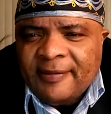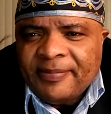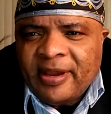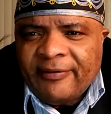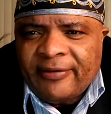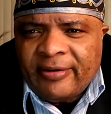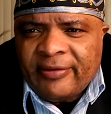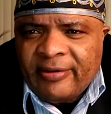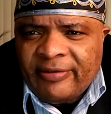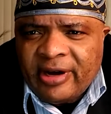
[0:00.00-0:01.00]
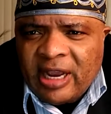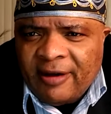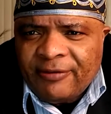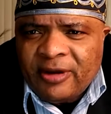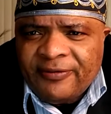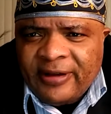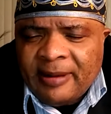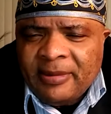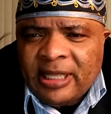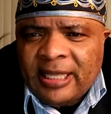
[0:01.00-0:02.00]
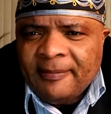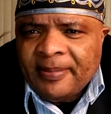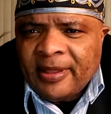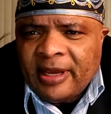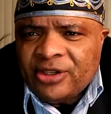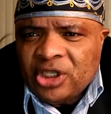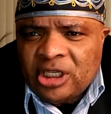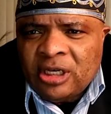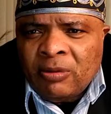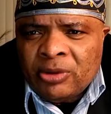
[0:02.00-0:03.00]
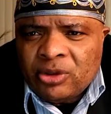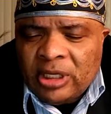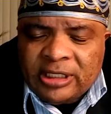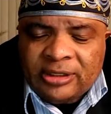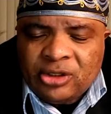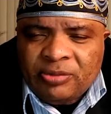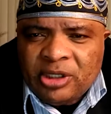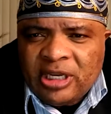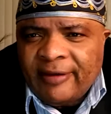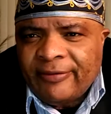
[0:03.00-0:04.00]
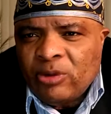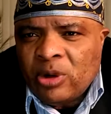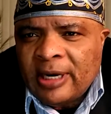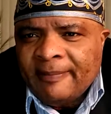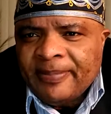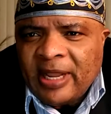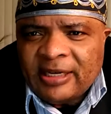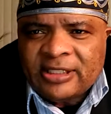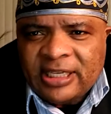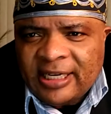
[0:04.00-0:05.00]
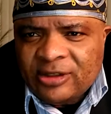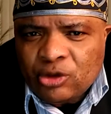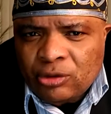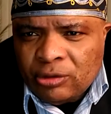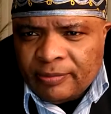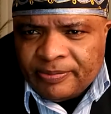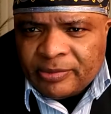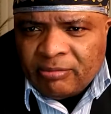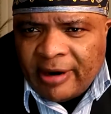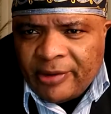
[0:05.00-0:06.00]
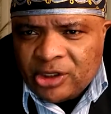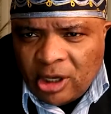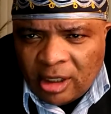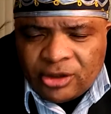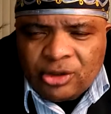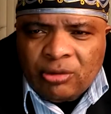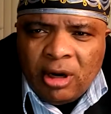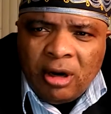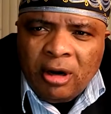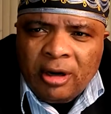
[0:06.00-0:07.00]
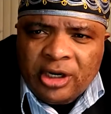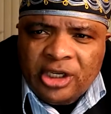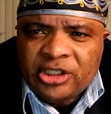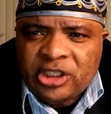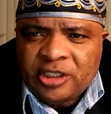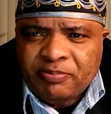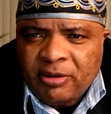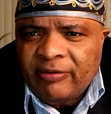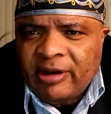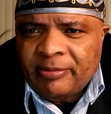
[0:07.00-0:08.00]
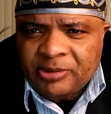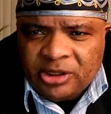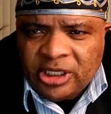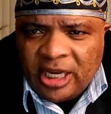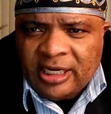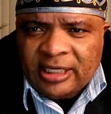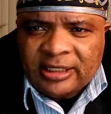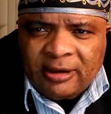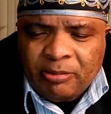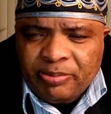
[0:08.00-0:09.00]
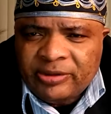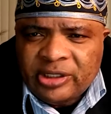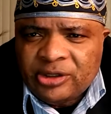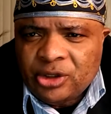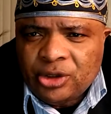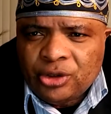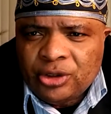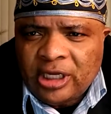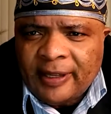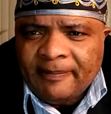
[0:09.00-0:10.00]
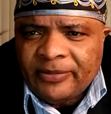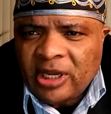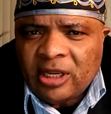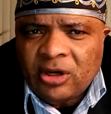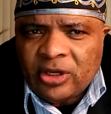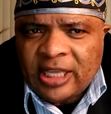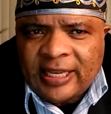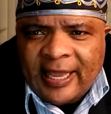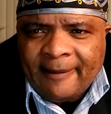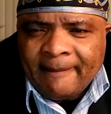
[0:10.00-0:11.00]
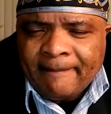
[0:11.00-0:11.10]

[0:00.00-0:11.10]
They're from a very affluent family, and she did not want to listen to me. Therefore, I decided my retort to her is this proverb of the day that I will present to you today. Take a look at that.